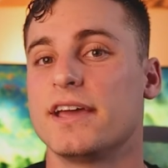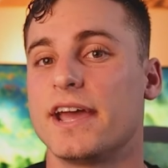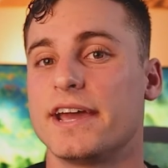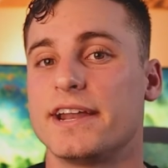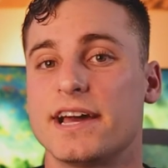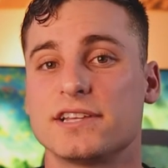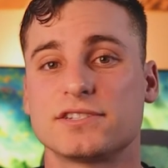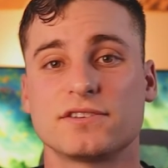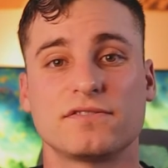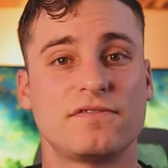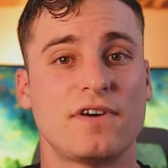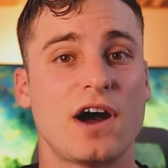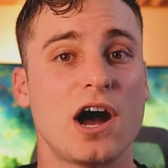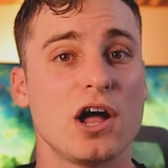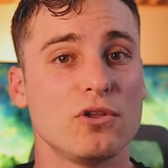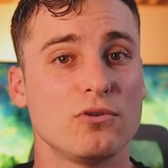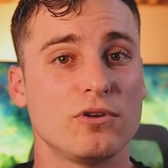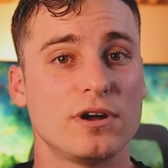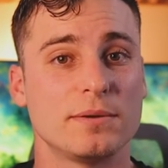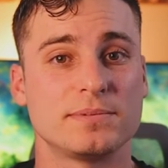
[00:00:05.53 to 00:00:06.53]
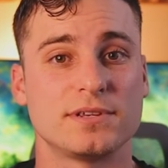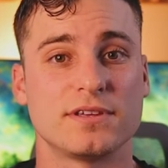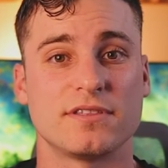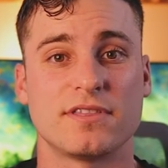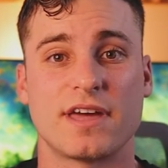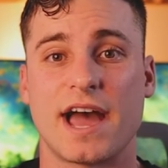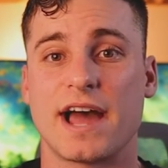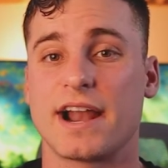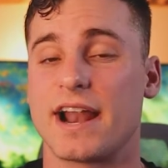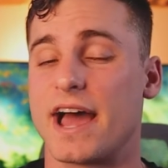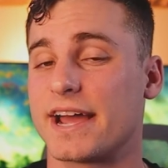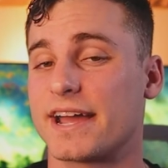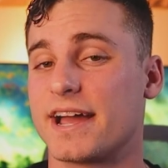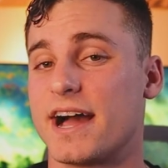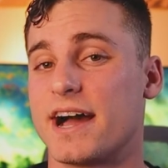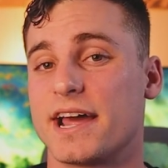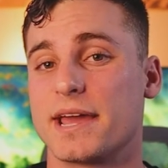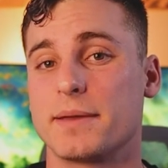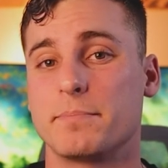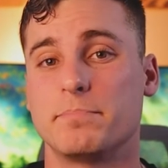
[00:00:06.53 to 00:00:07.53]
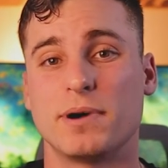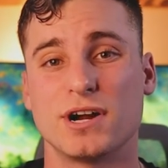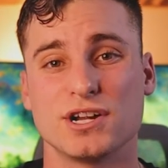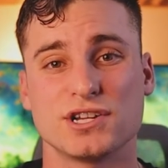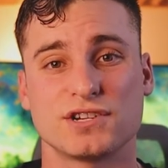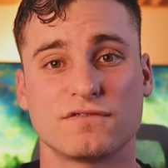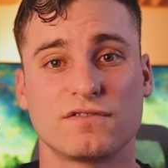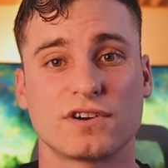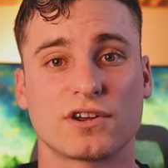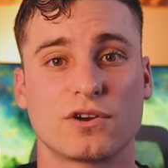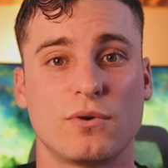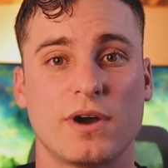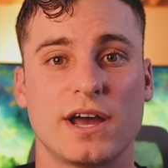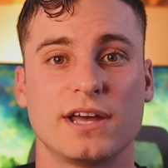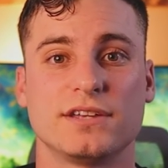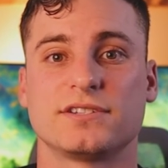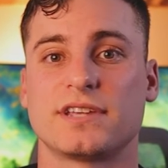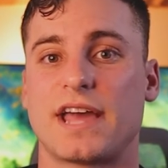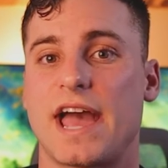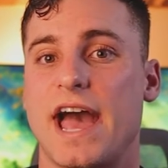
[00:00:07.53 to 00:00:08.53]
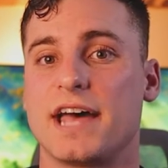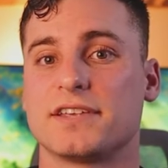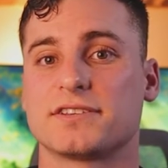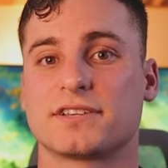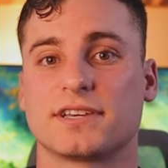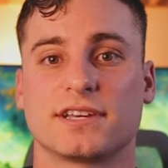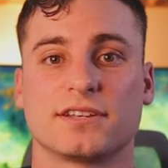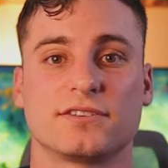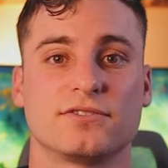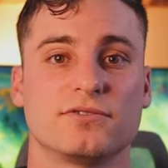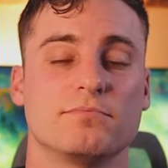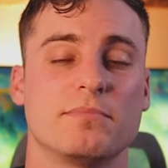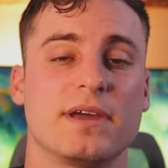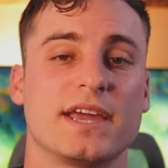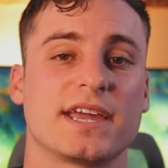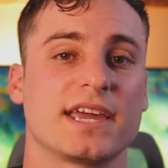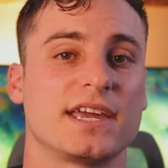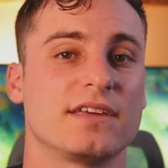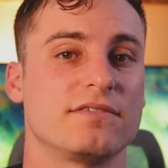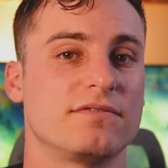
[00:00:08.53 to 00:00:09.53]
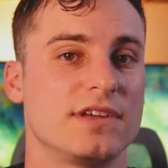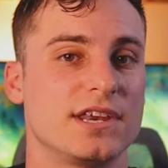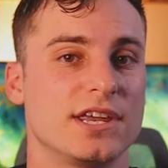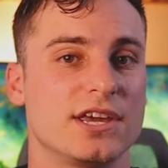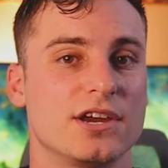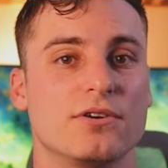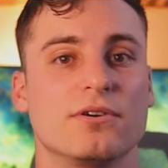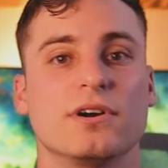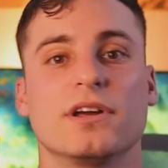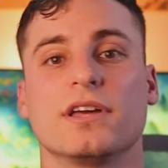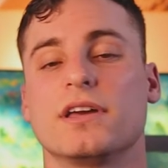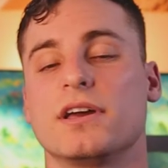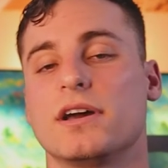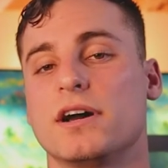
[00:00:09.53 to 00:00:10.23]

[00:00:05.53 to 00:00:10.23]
And as a follow-up to that, I got a bunch of requests asking to make a video